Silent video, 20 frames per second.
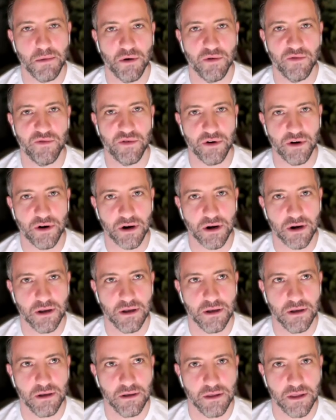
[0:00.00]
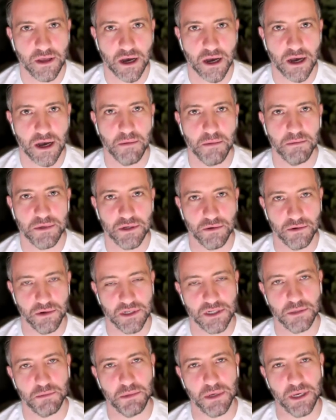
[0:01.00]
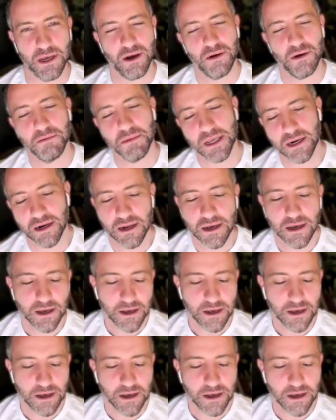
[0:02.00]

over the hump, so to speak. I mean,